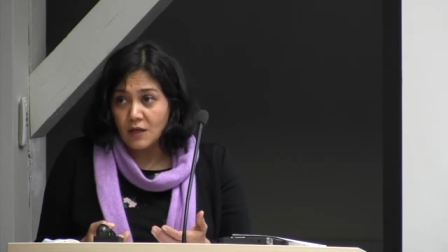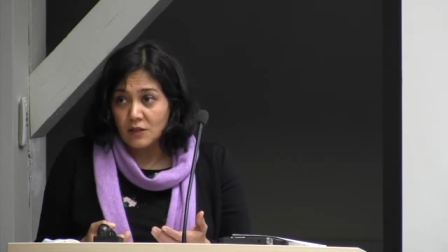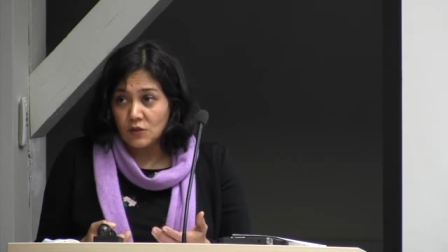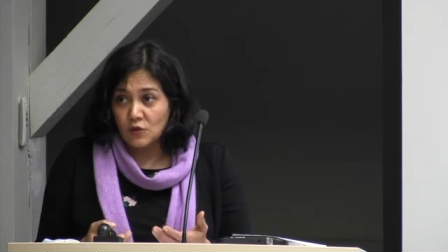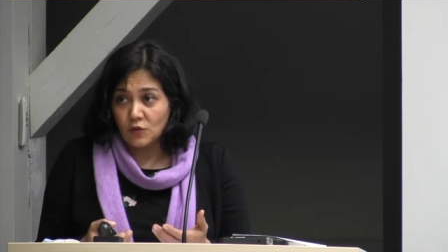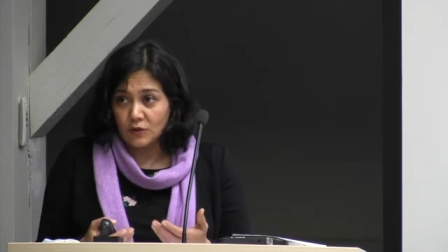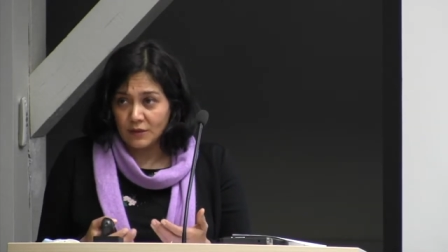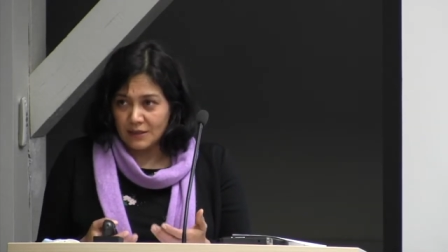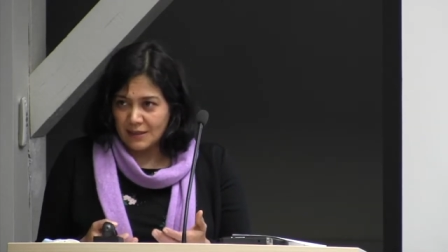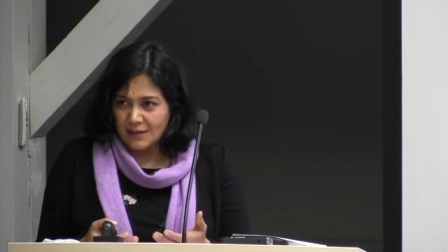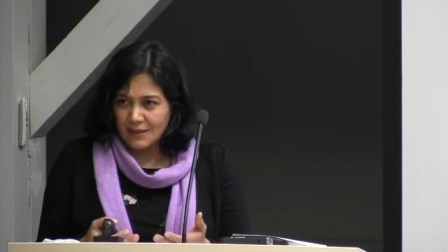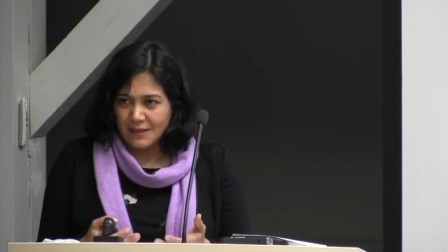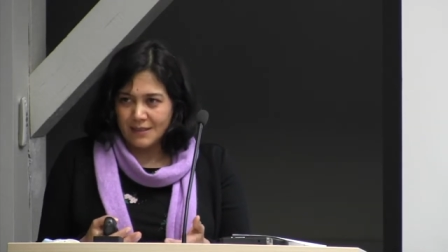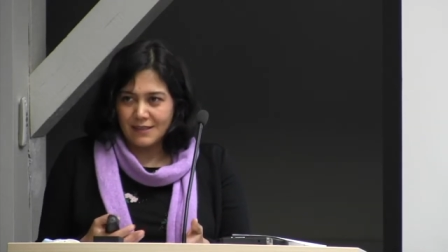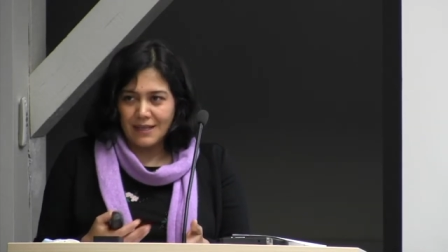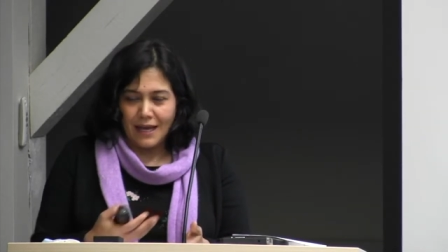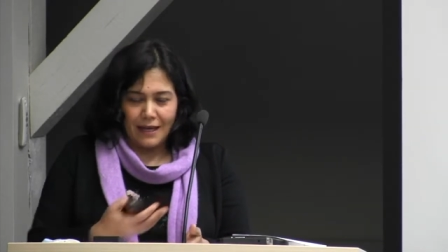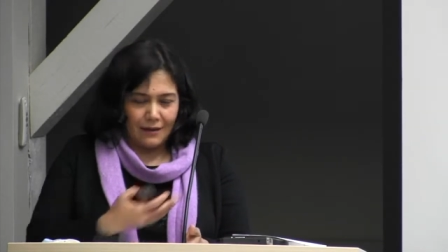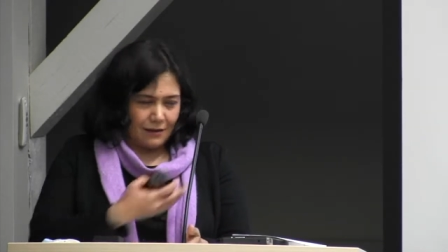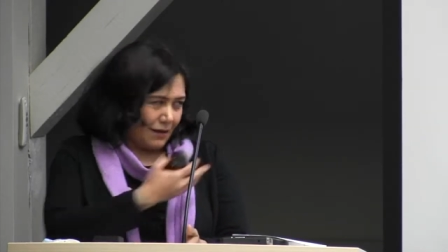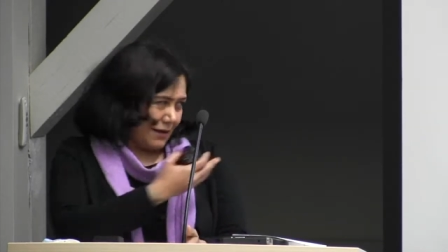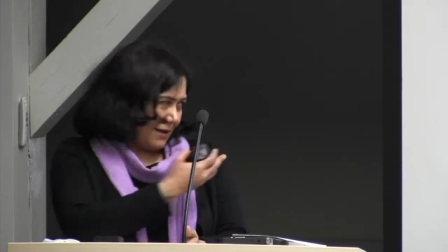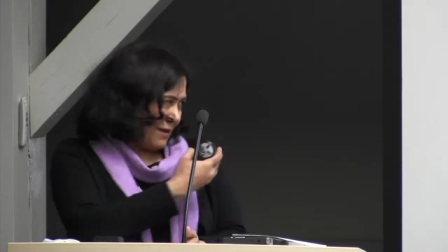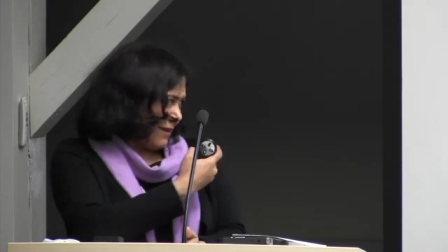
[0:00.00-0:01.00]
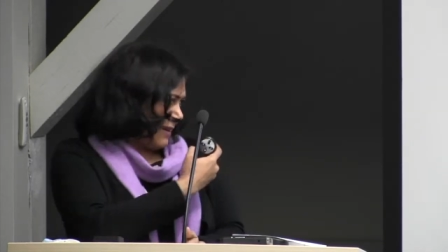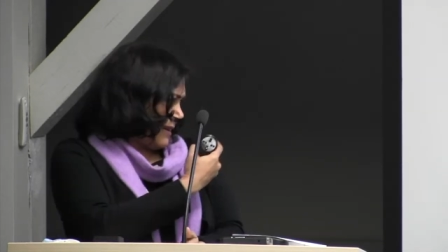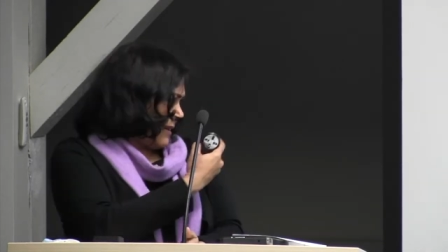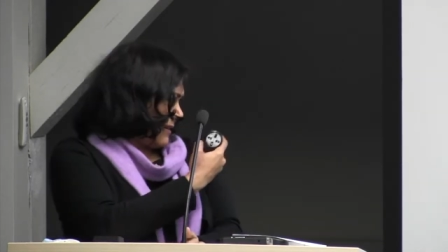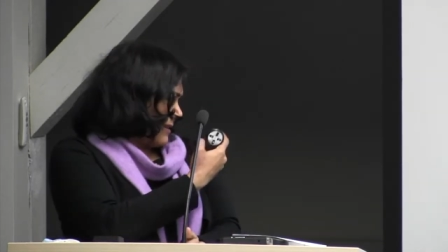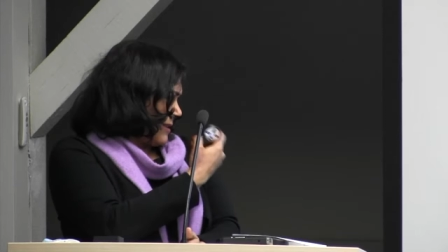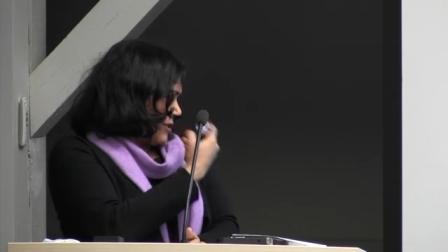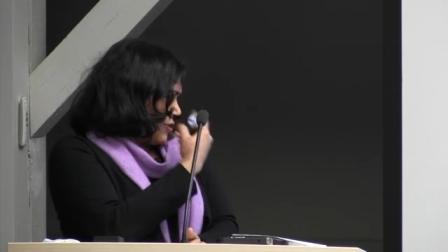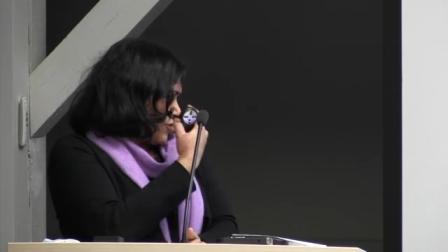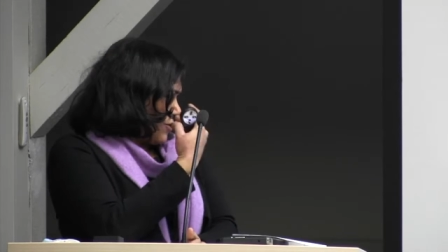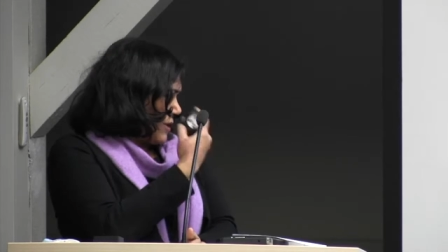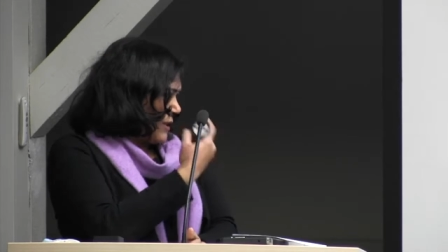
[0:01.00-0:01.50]
So this is
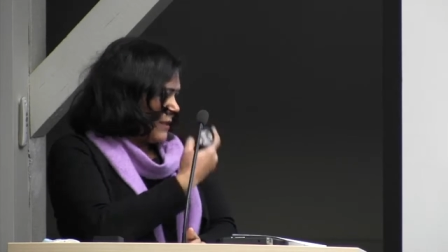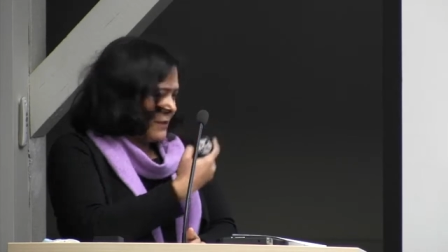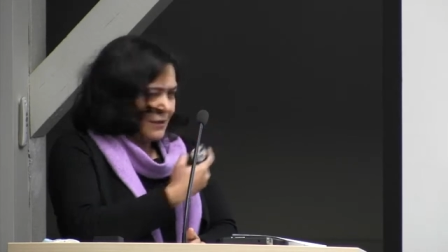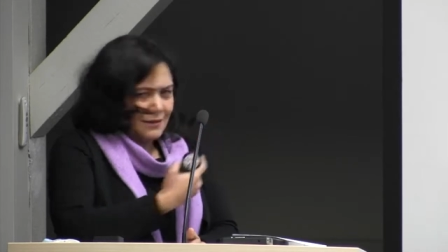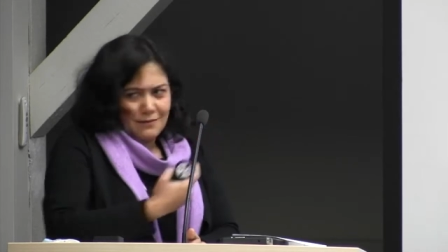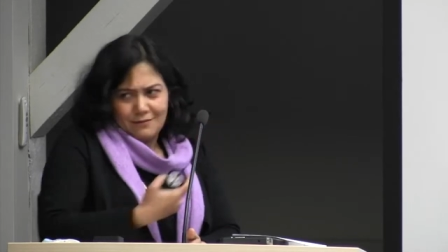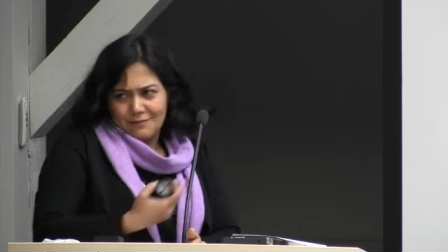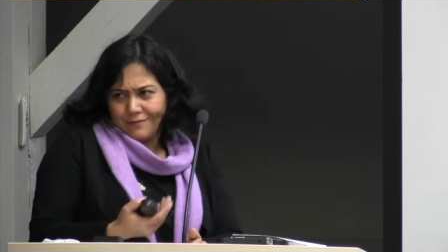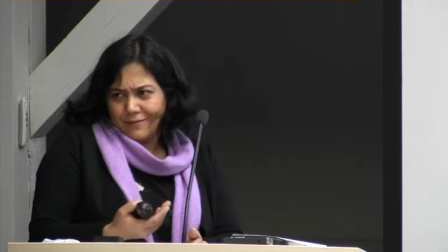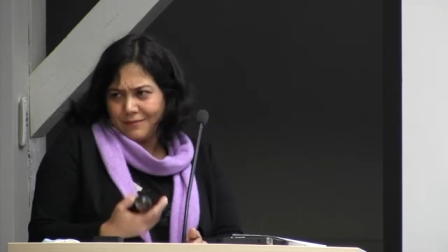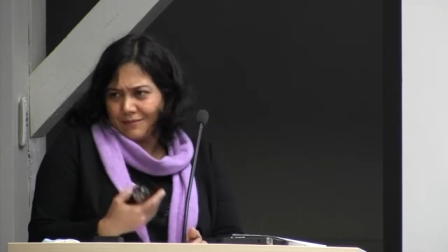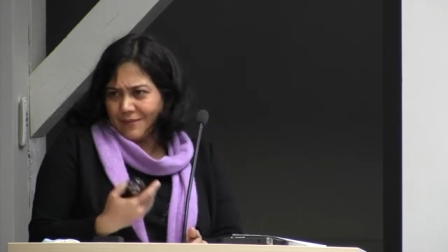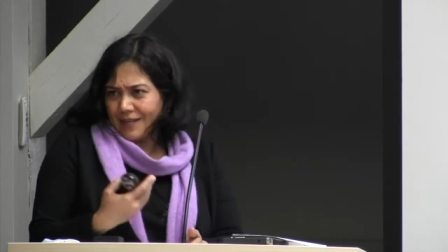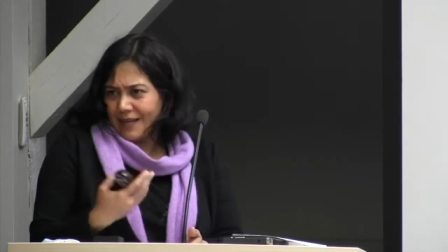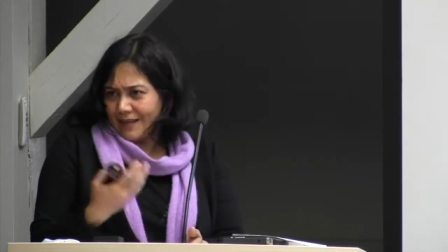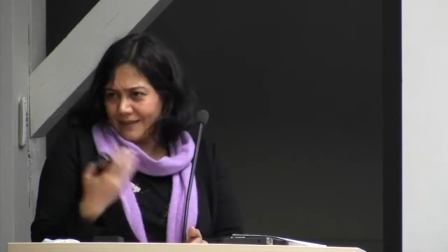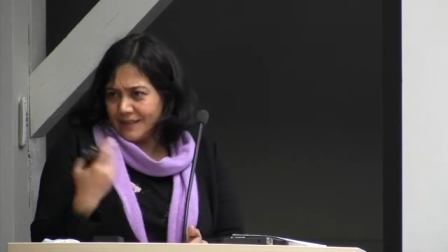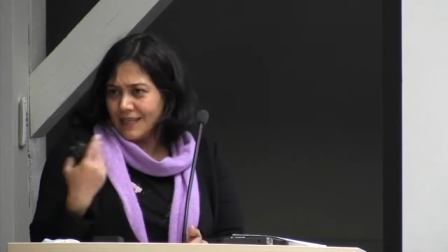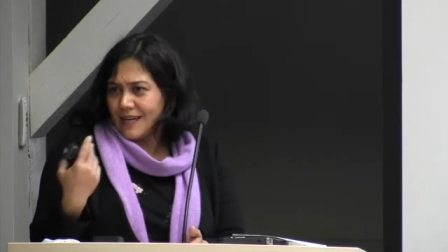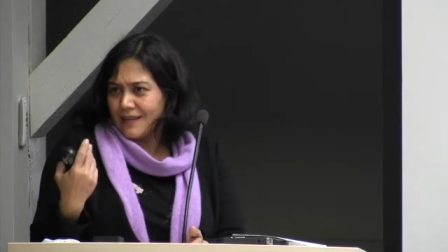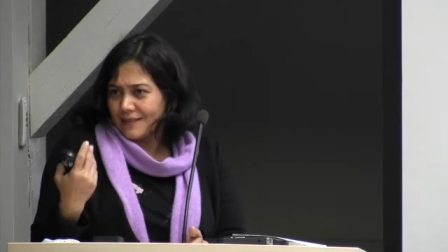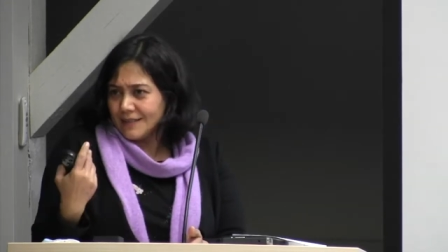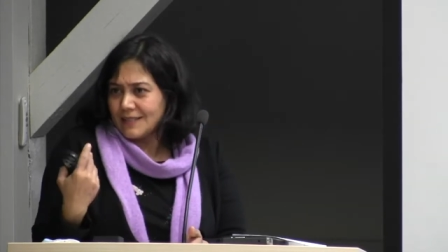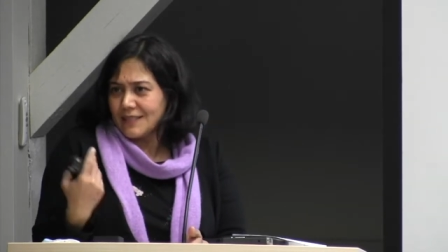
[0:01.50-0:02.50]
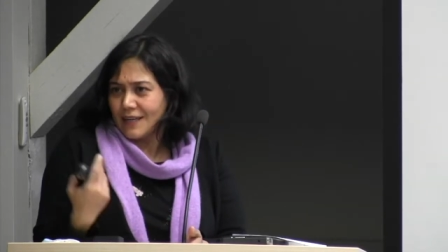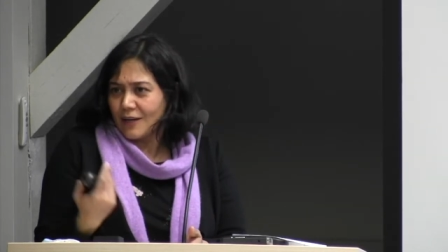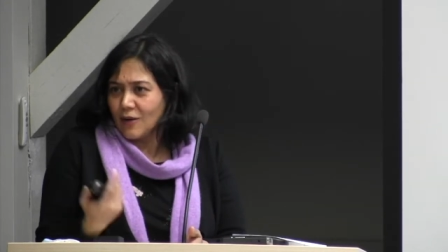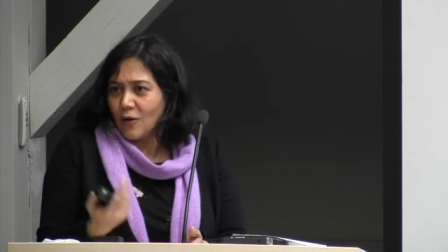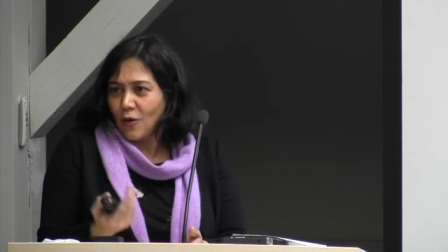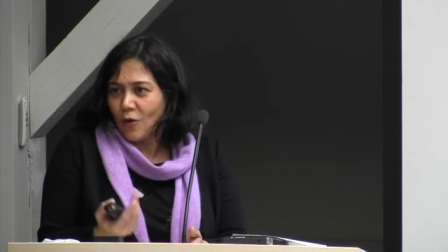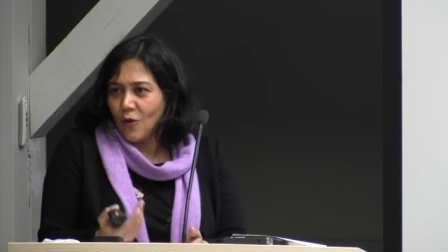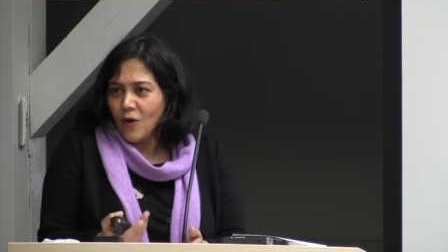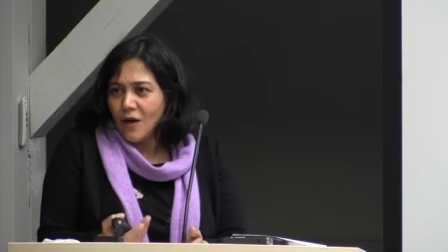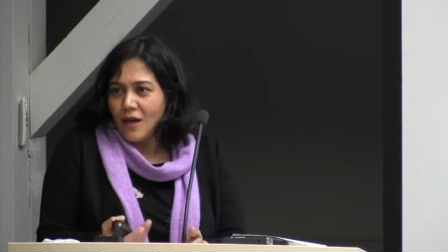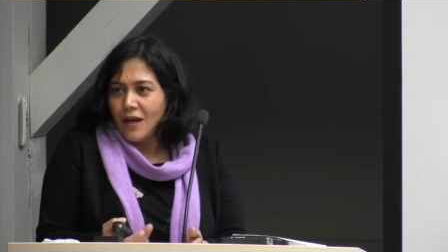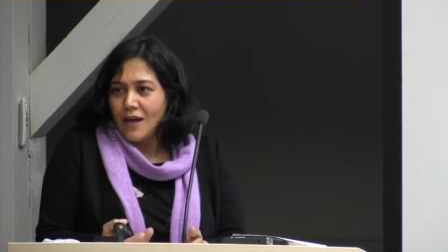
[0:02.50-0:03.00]
actually 10 years
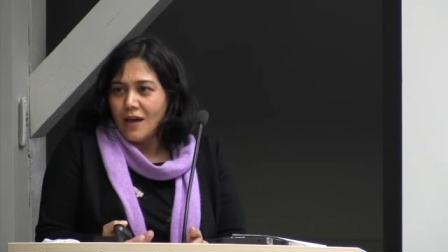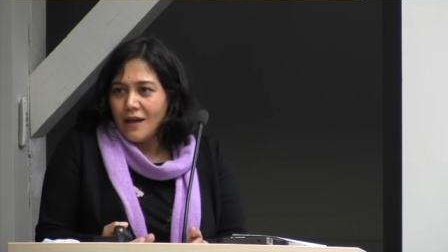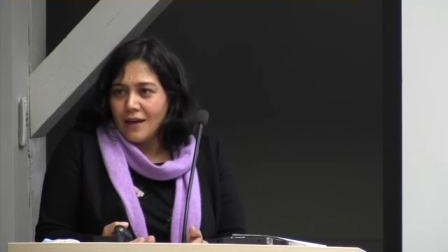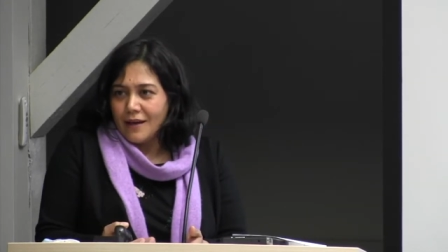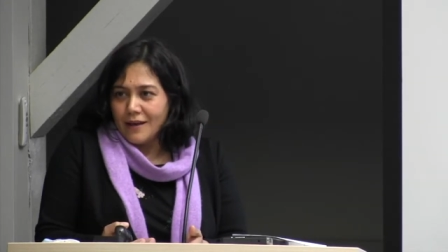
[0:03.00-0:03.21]
ago.